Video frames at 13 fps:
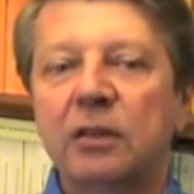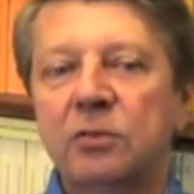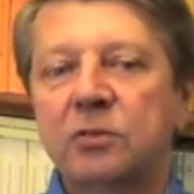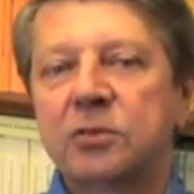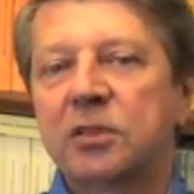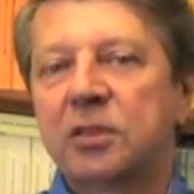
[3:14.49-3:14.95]

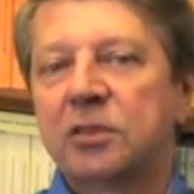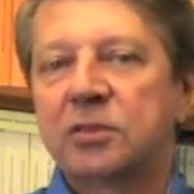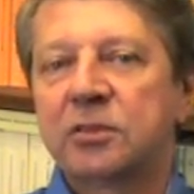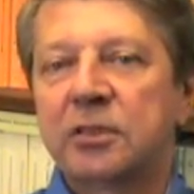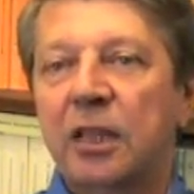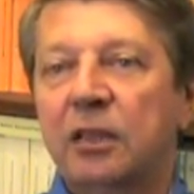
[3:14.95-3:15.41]
reducing
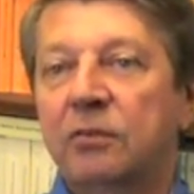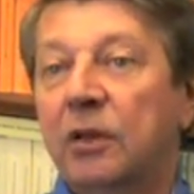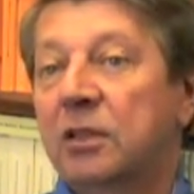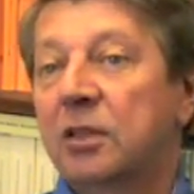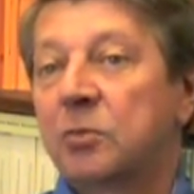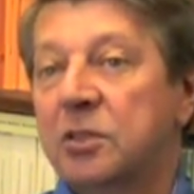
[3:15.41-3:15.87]
agents like
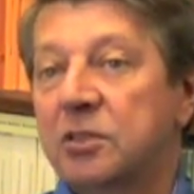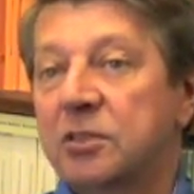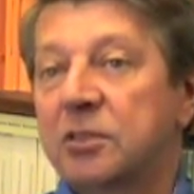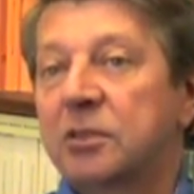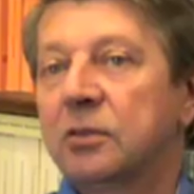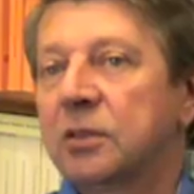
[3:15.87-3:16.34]
vitamin
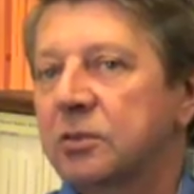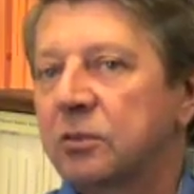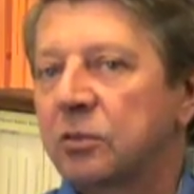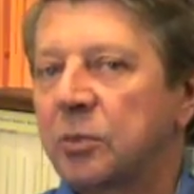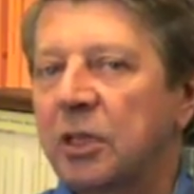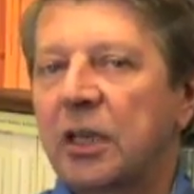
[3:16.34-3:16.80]
C or
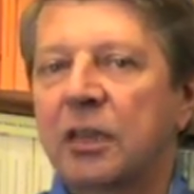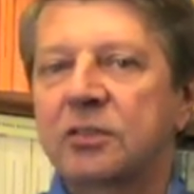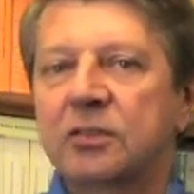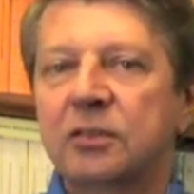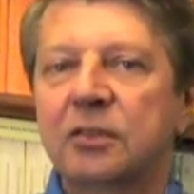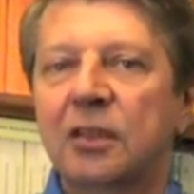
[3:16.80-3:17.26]
ascorbic
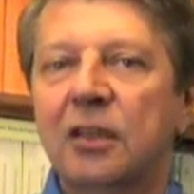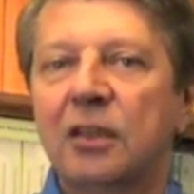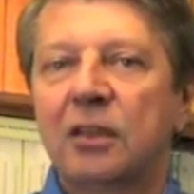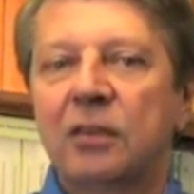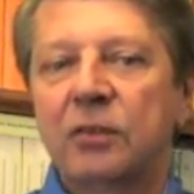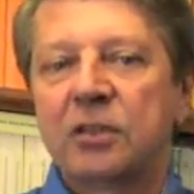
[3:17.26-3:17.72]
acid,
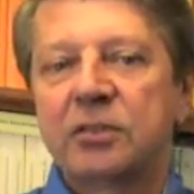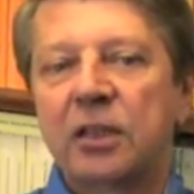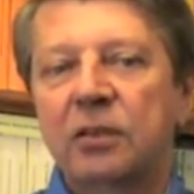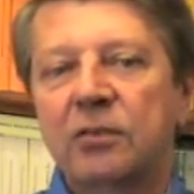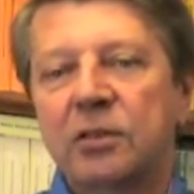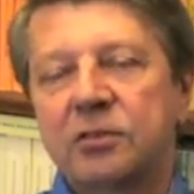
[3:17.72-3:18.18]
things
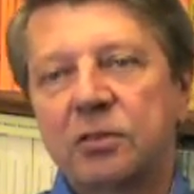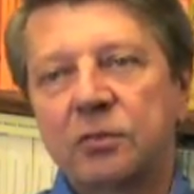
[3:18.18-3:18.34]
like that.